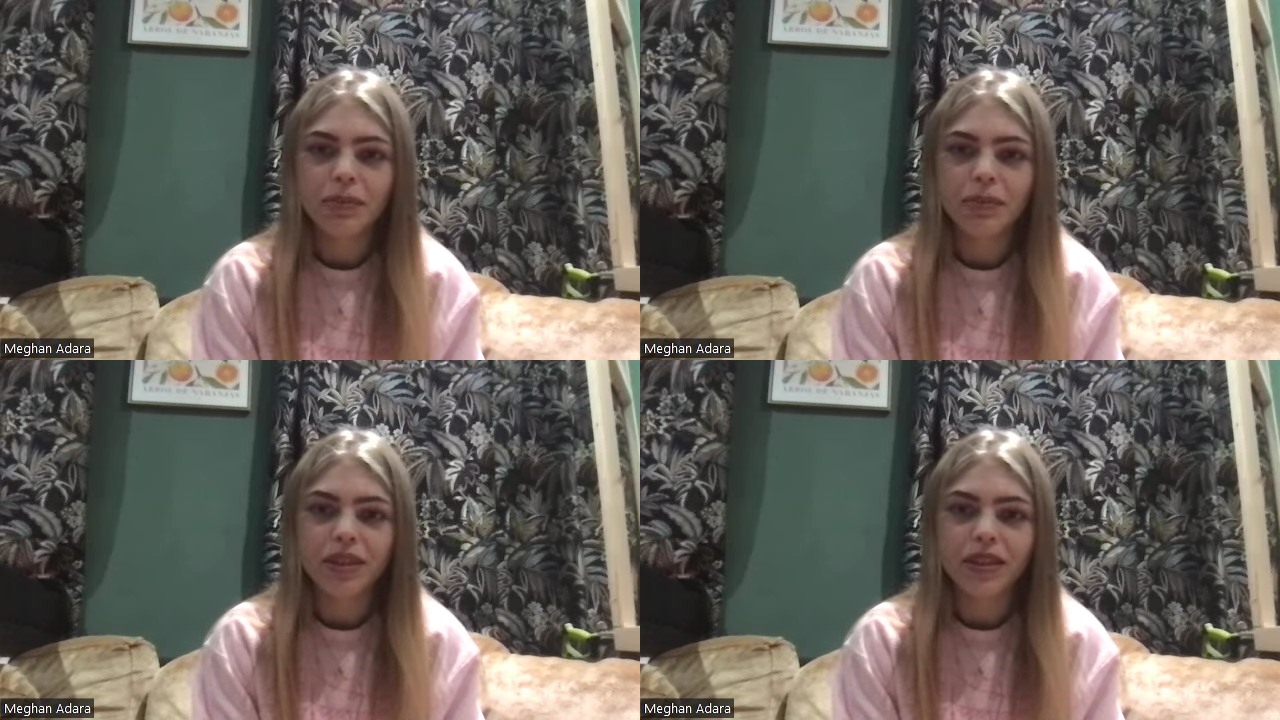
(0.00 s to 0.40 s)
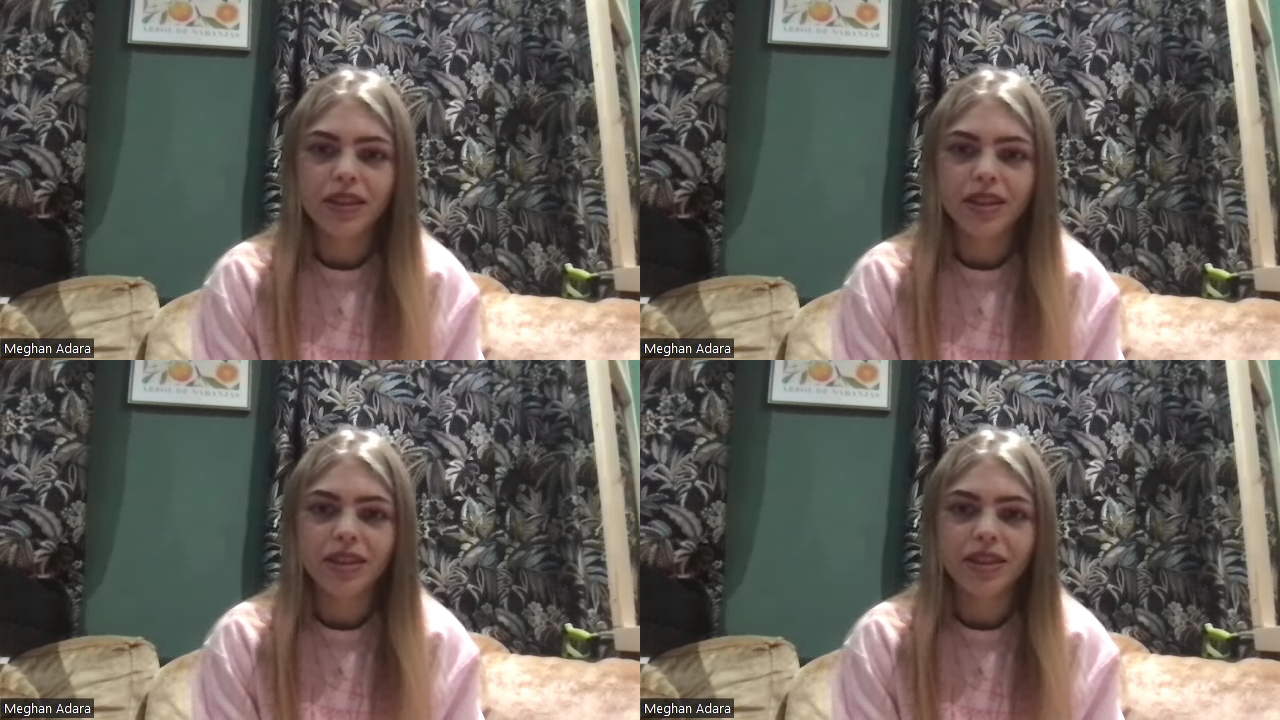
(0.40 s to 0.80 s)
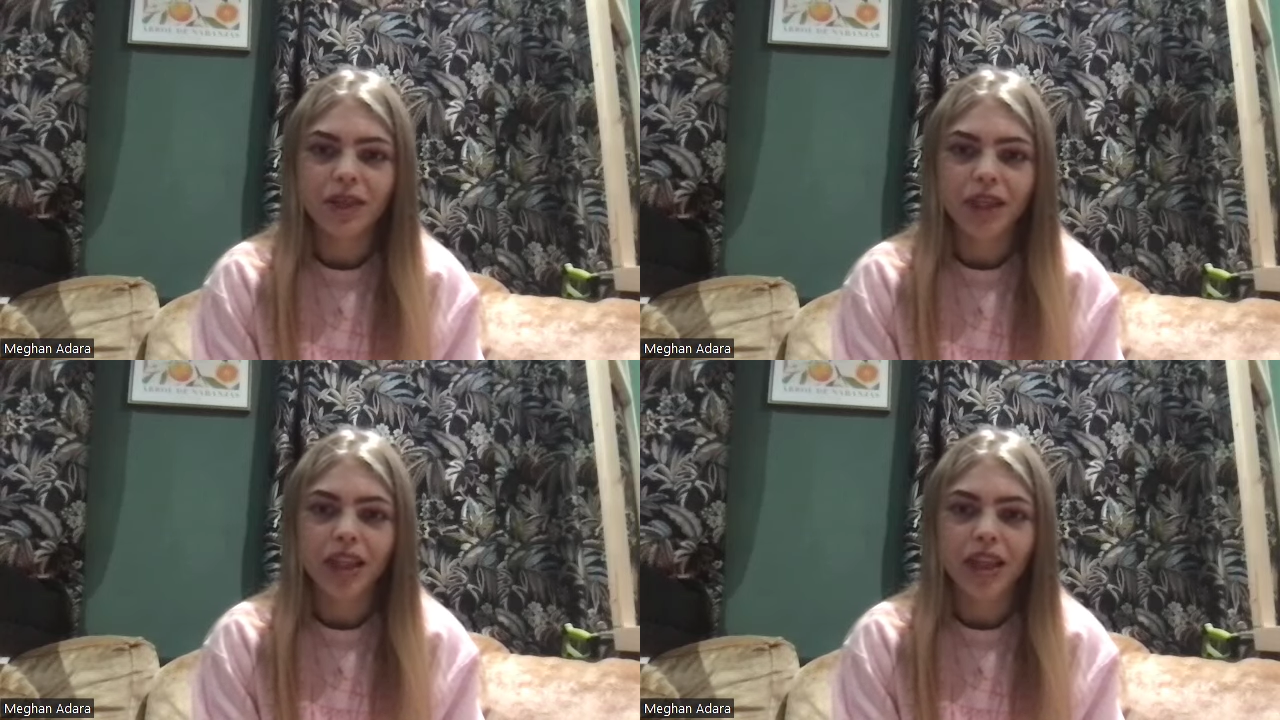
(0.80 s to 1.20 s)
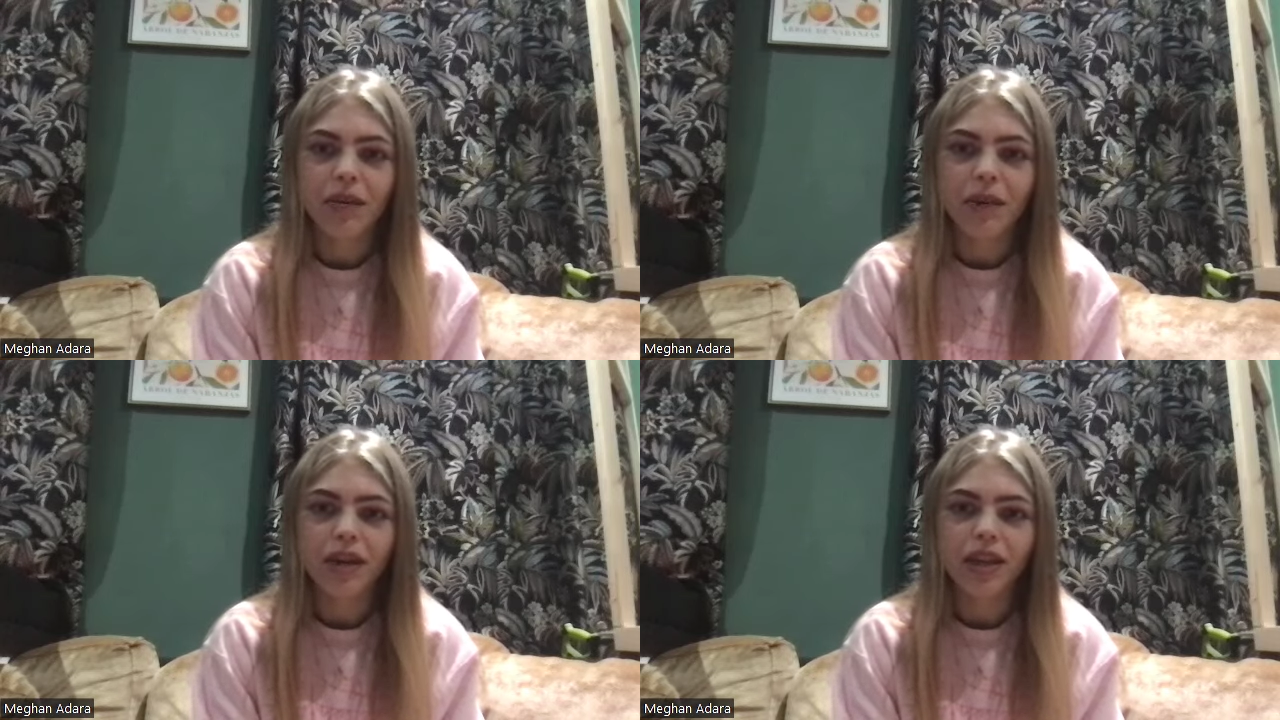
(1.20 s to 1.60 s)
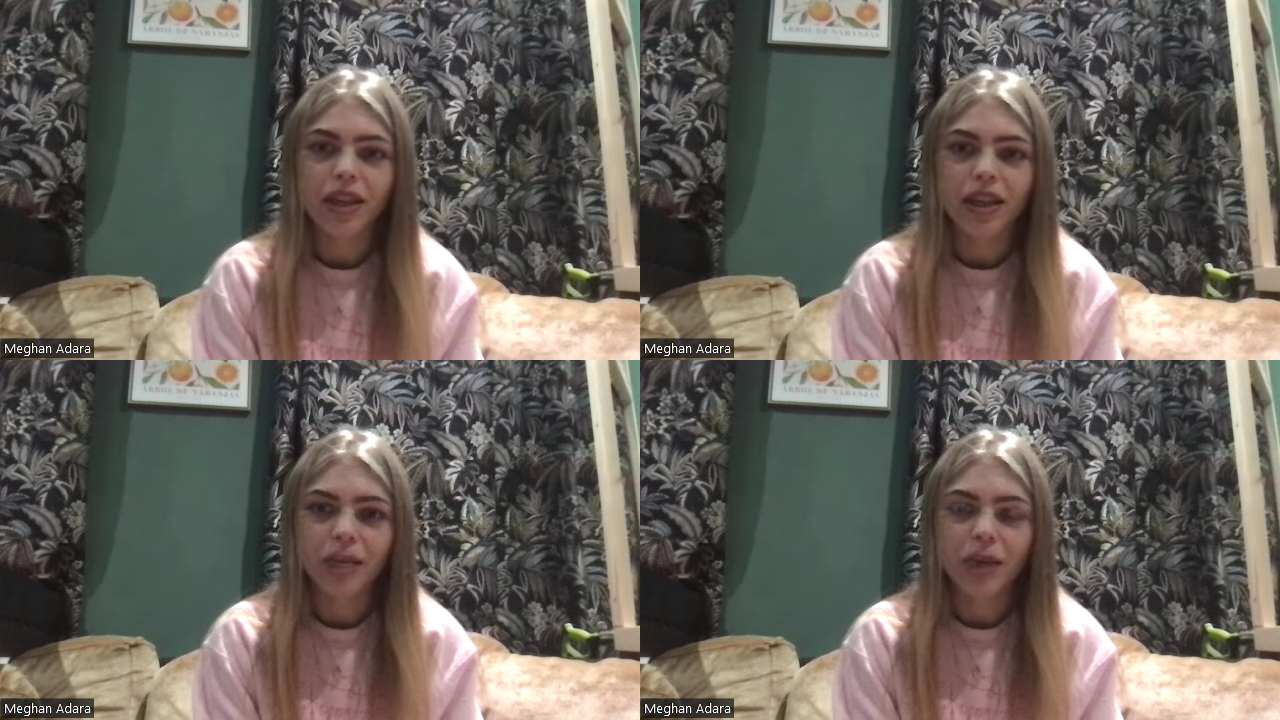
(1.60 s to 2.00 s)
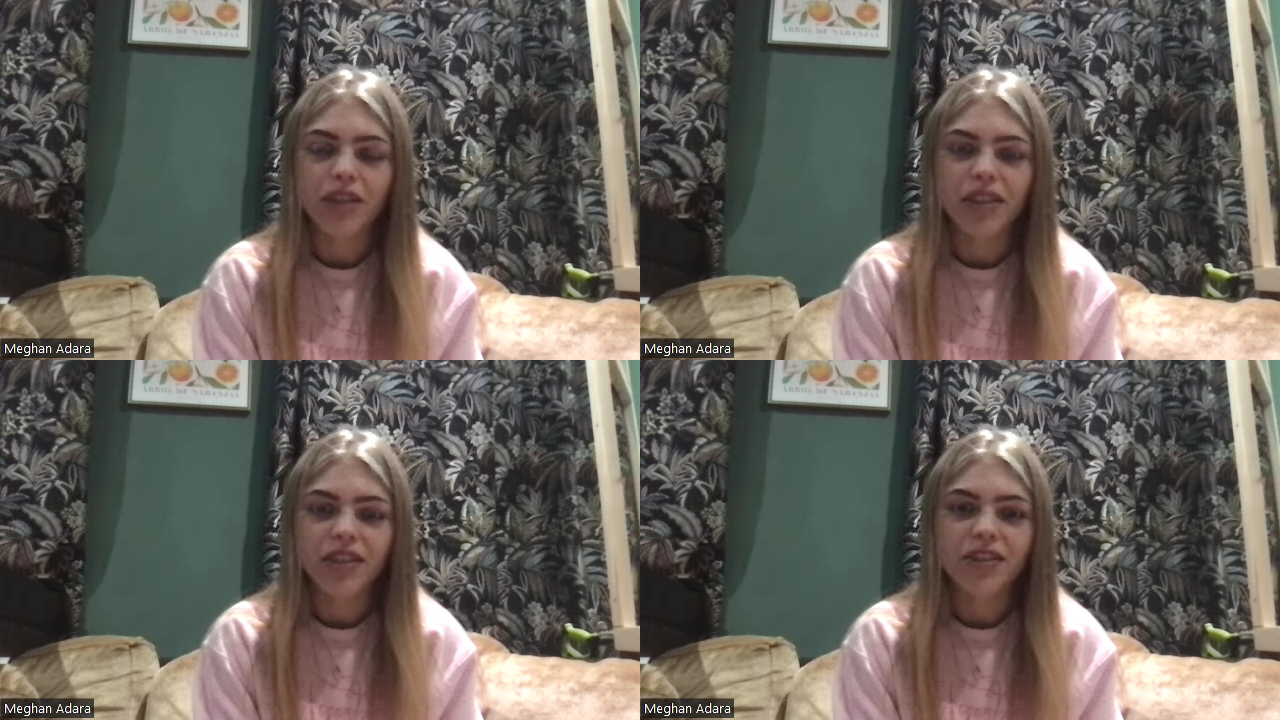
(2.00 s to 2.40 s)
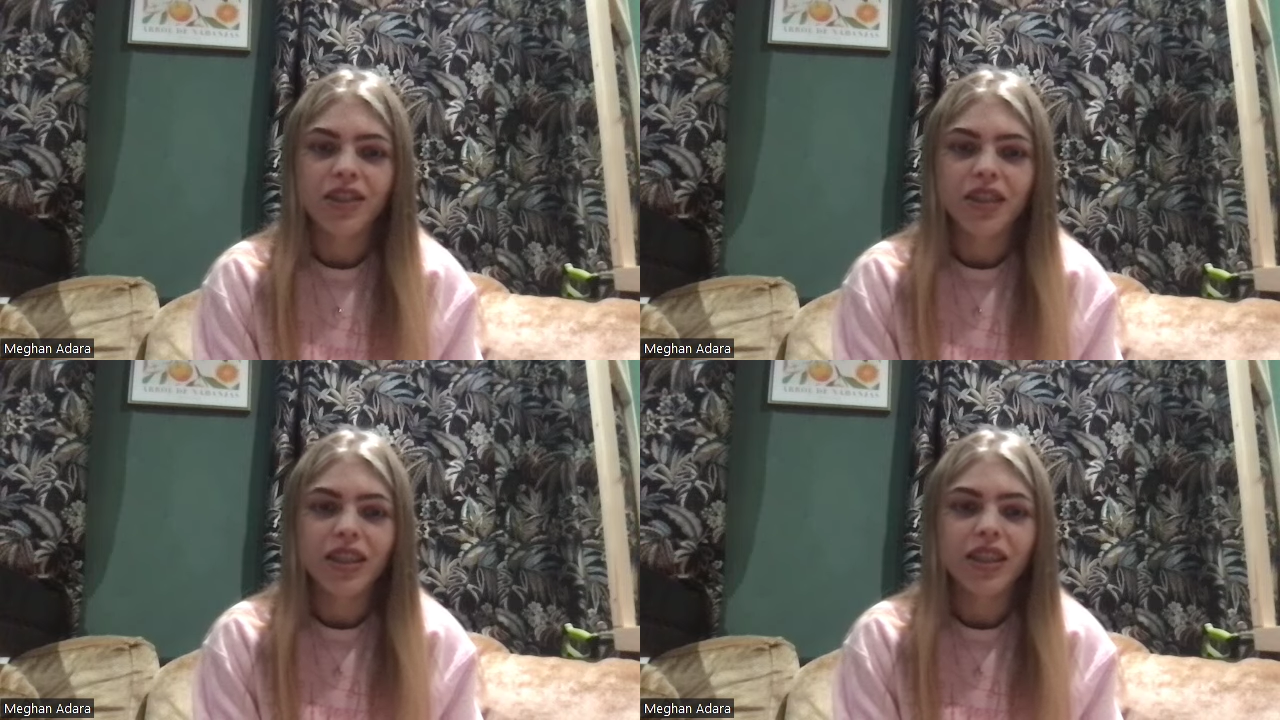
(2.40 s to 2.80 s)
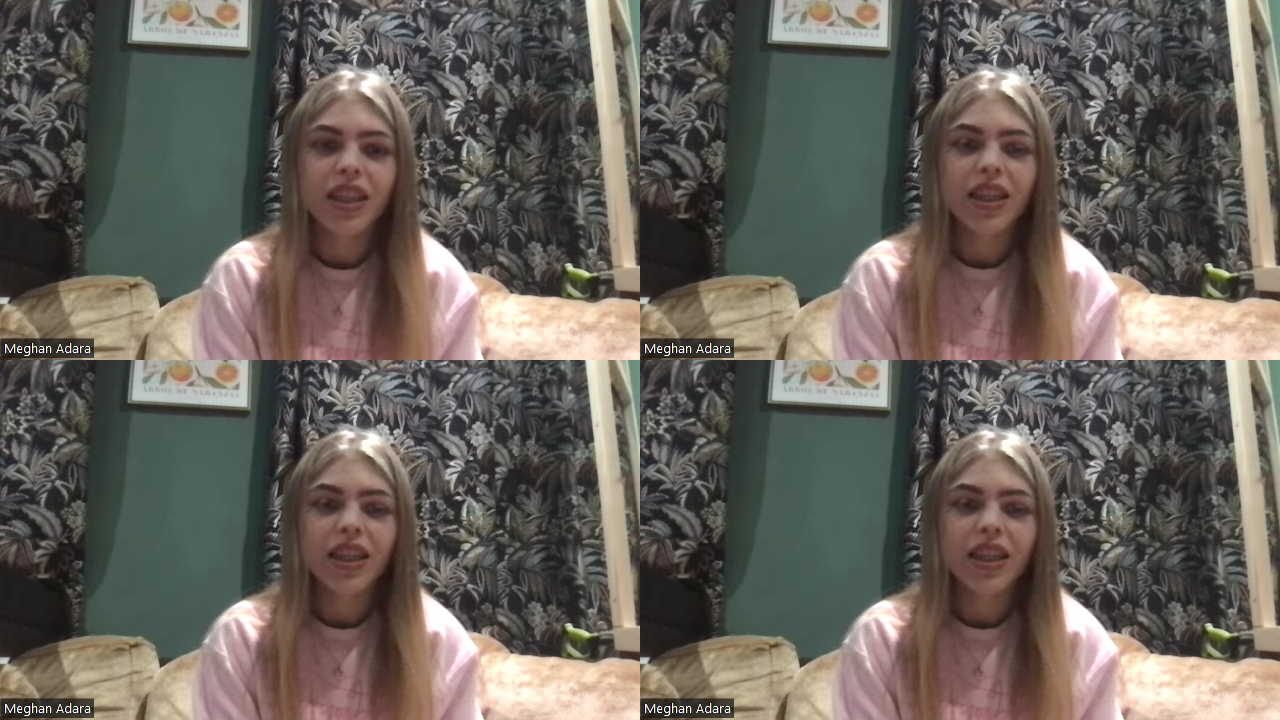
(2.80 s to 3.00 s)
because when I think about it, I'm like terrified.